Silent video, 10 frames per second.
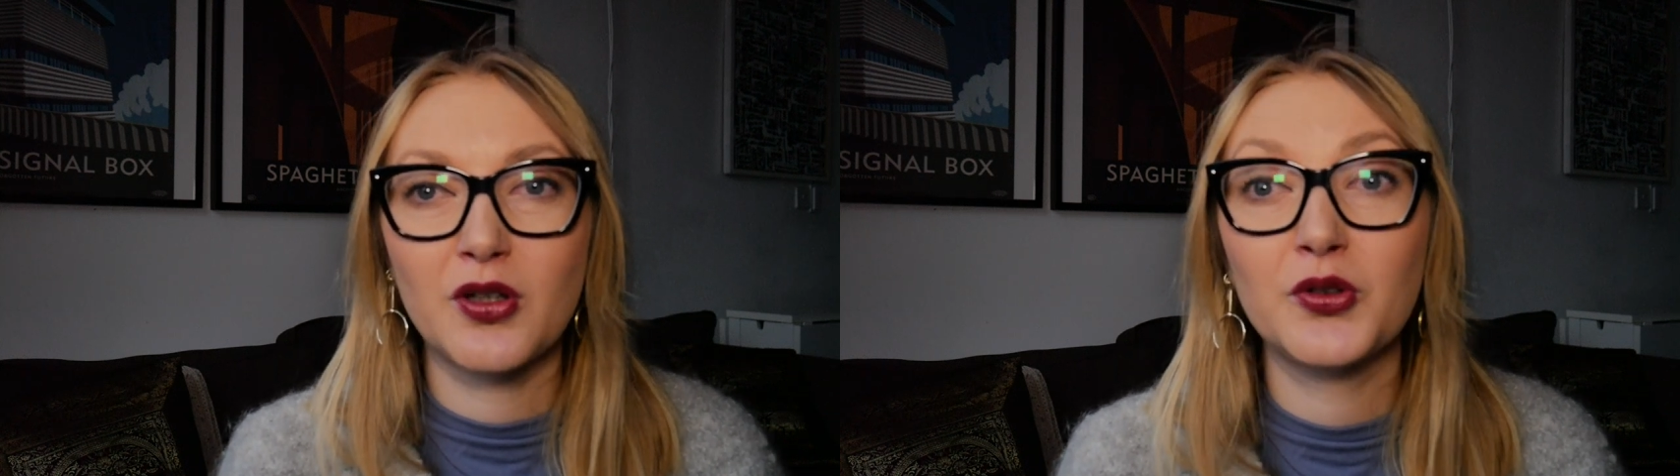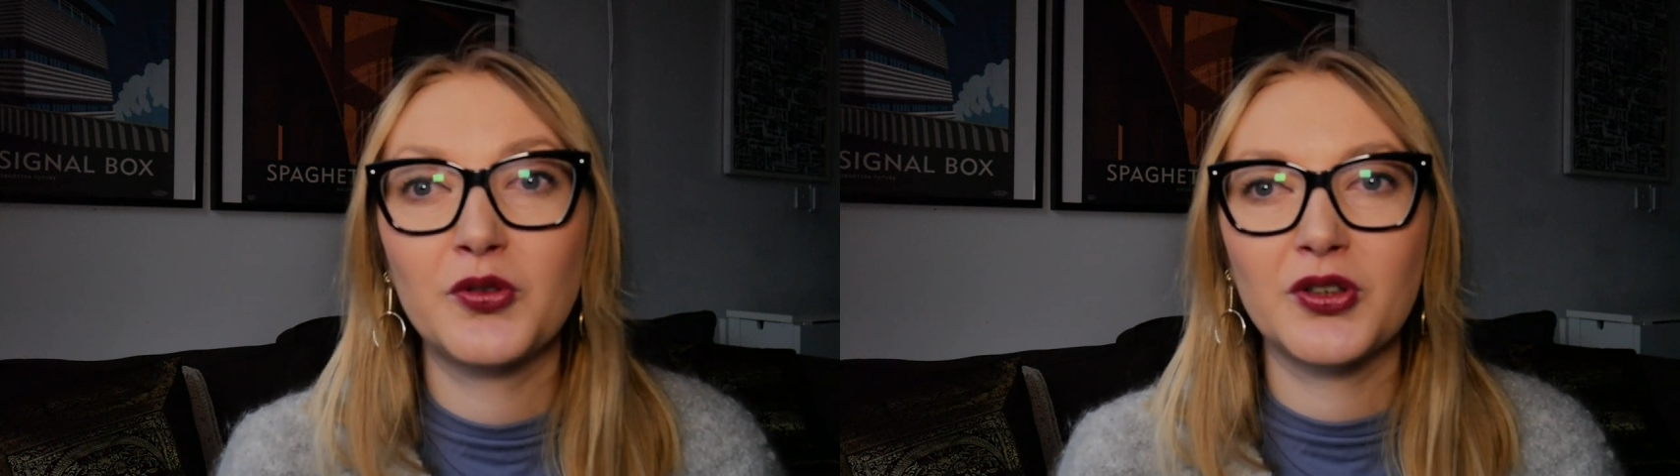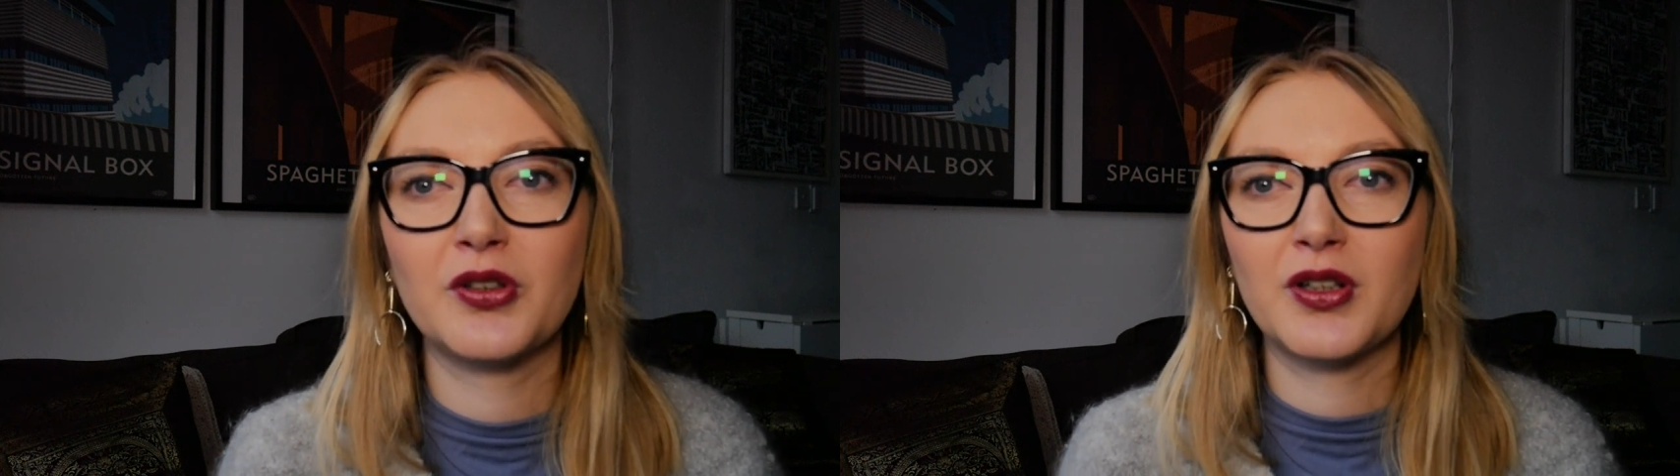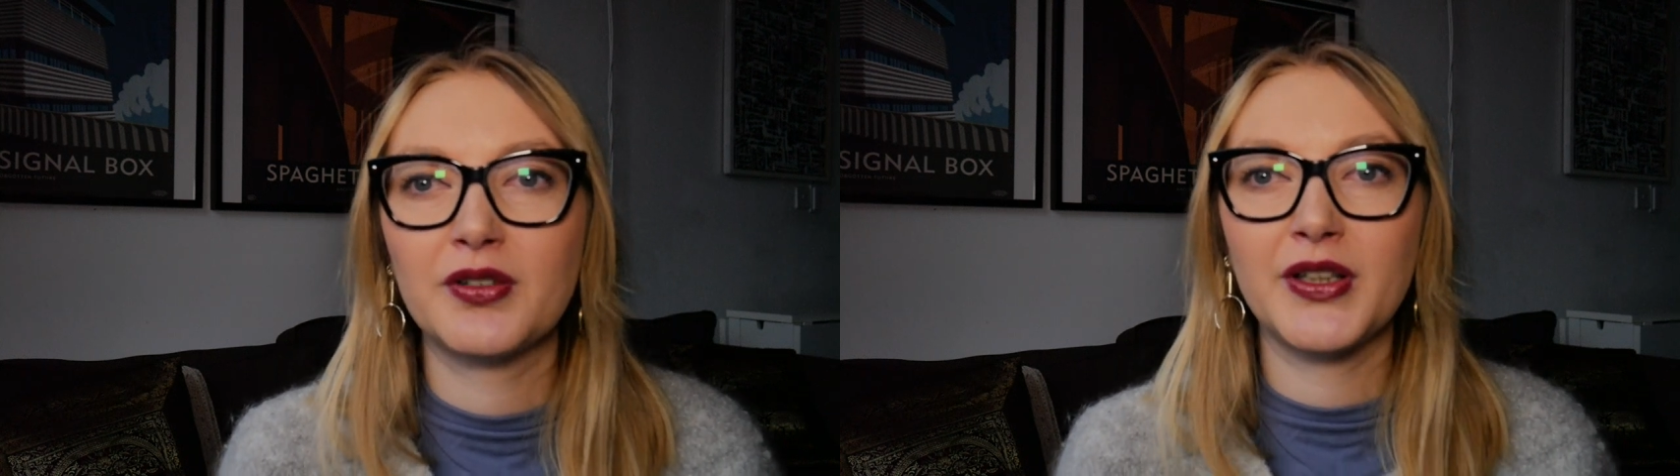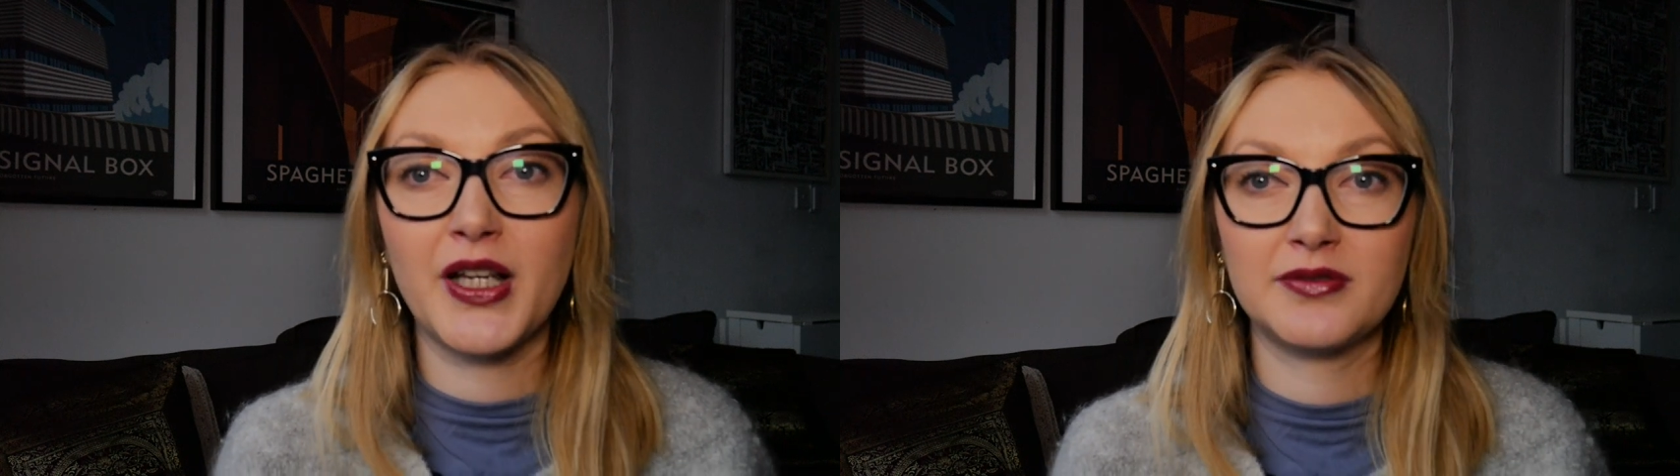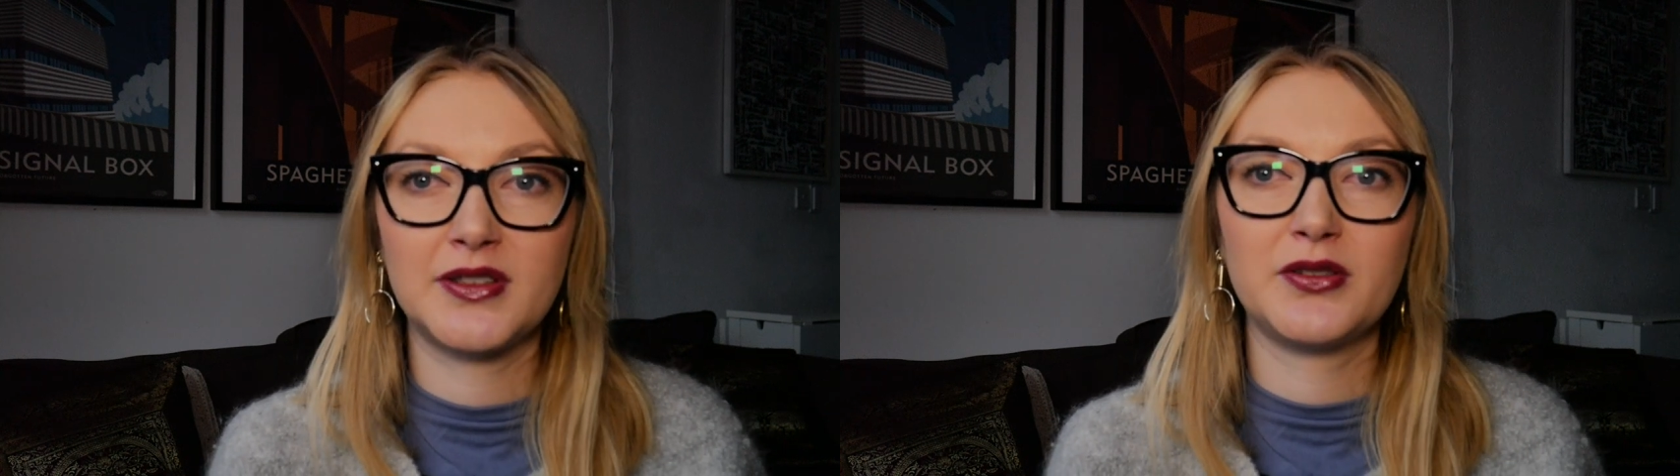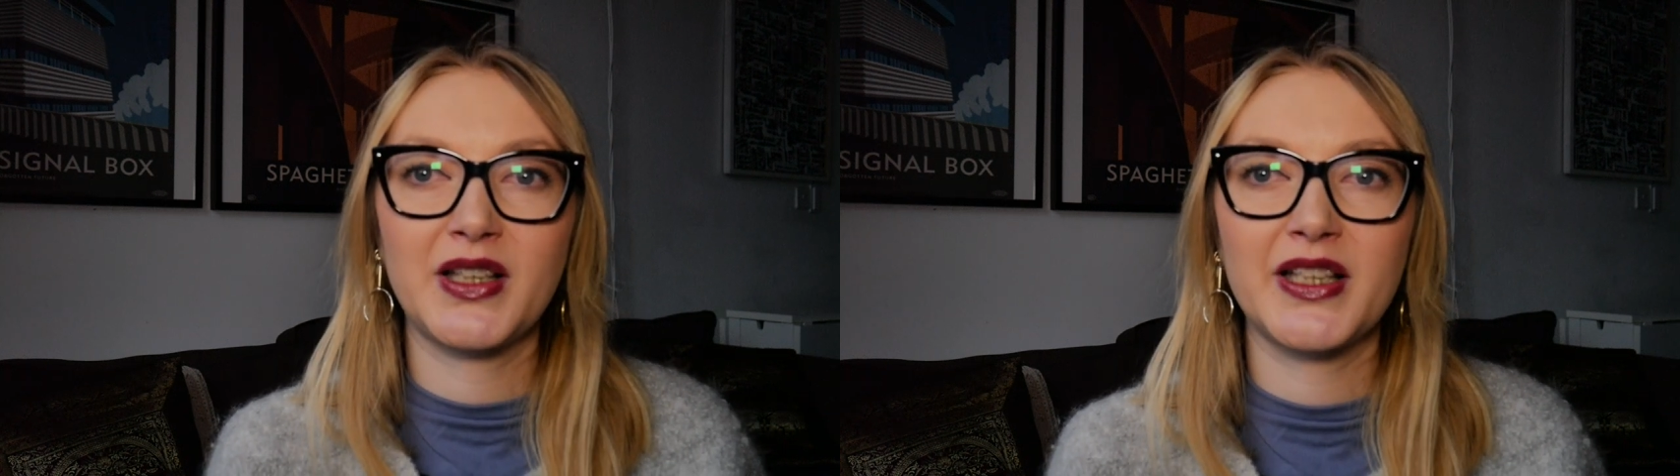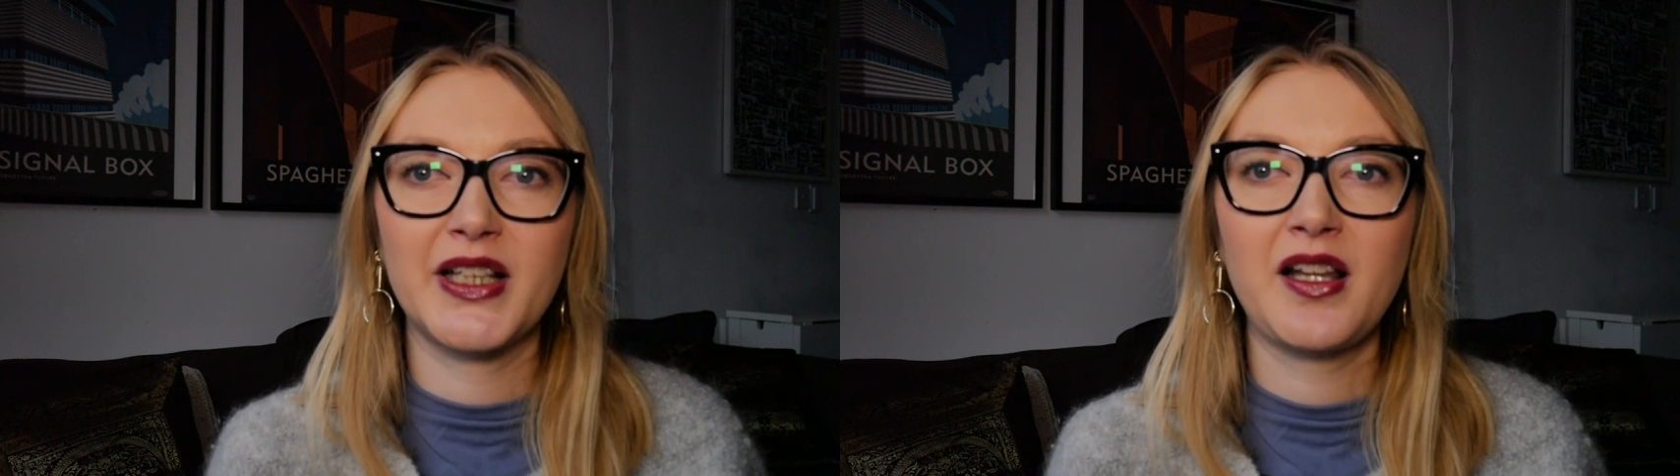on photography ever
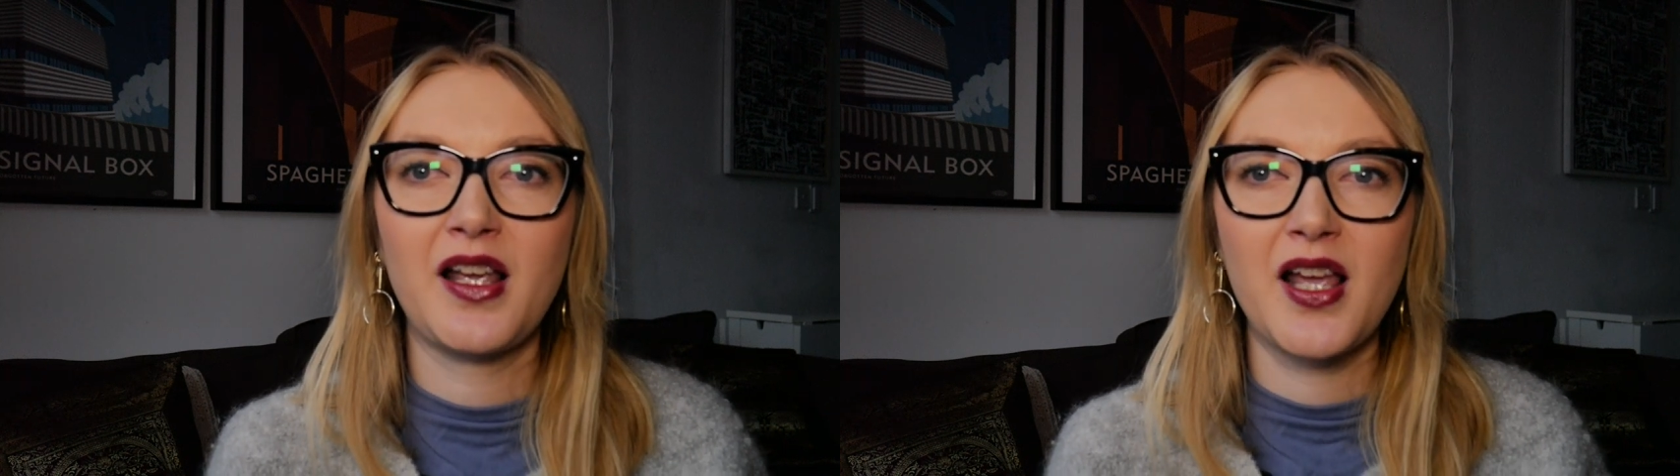written,